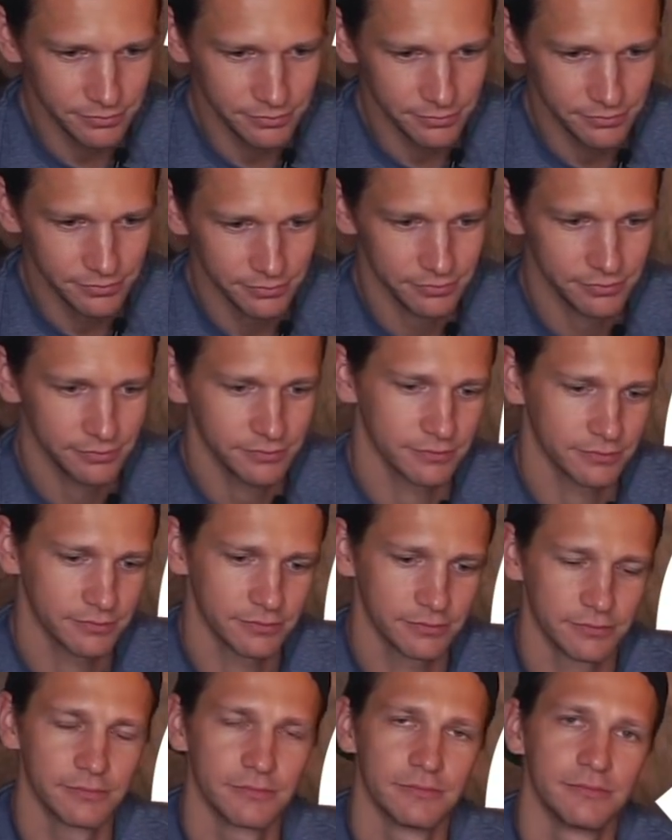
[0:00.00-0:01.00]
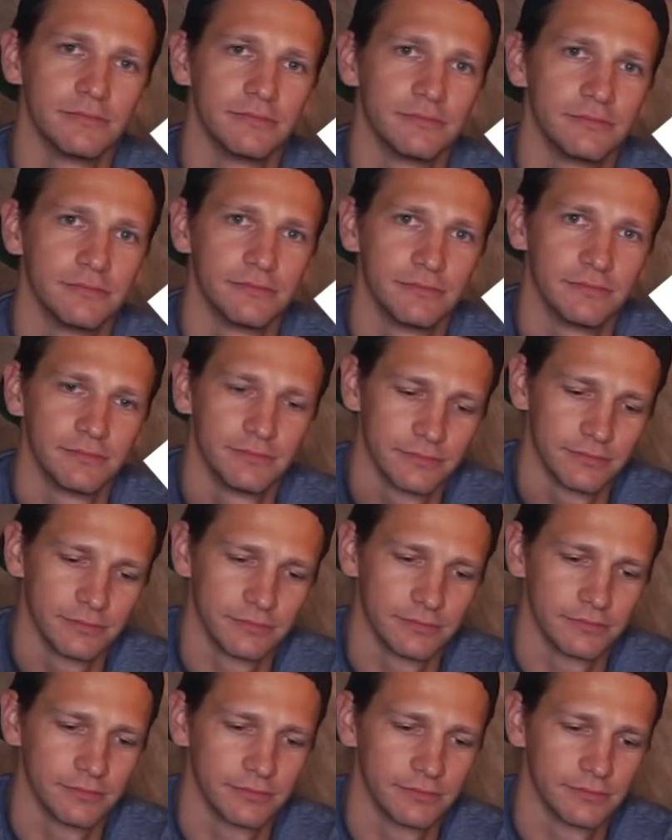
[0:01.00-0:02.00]

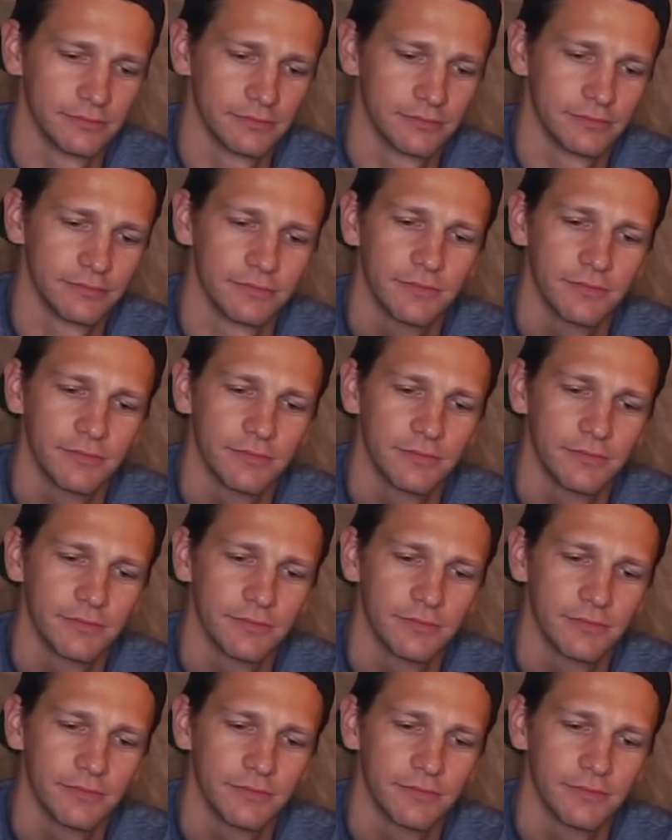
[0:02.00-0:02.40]
The person shown says nothing.